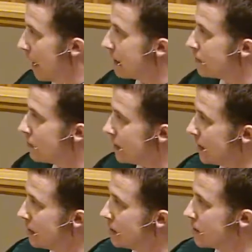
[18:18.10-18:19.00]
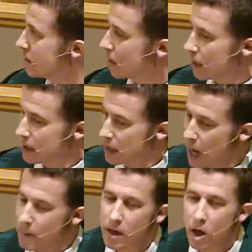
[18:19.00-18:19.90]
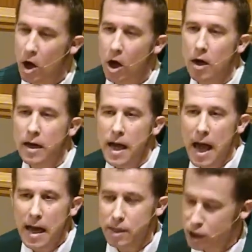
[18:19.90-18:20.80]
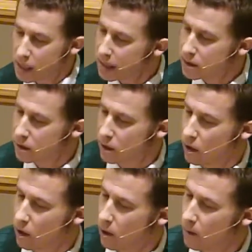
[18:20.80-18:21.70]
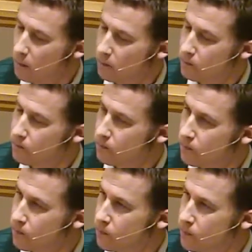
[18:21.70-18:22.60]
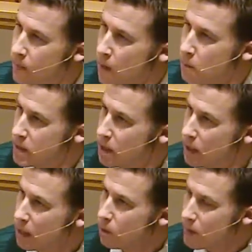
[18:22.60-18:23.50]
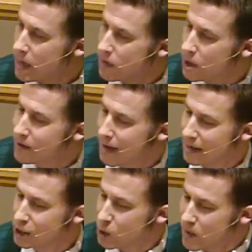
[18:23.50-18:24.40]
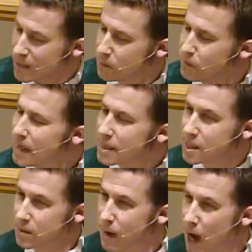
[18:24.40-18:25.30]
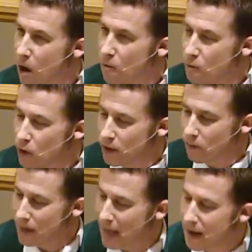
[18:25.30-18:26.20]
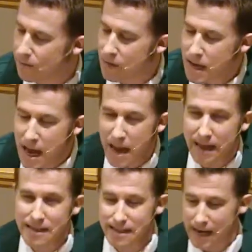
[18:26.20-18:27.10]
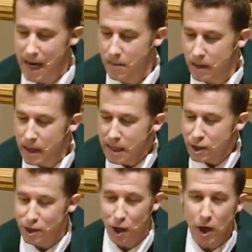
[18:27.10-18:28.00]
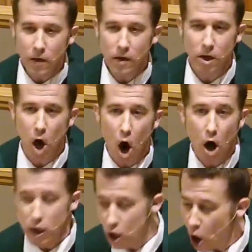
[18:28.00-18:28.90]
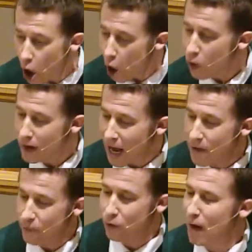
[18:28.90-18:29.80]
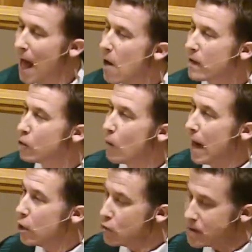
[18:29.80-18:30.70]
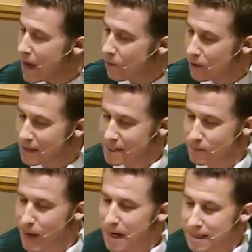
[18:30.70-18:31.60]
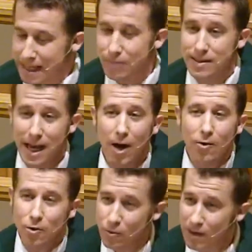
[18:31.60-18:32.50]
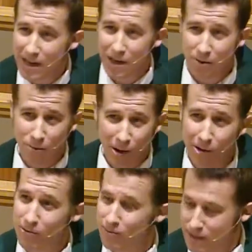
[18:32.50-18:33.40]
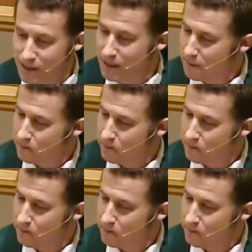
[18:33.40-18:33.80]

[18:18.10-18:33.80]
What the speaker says: And Jesus is going to come along and change it all. But there, he'll be there next to you with this big smile full of life and excitement, turning the car, your whole life around in a way you never expect. And he'll tell you, roads,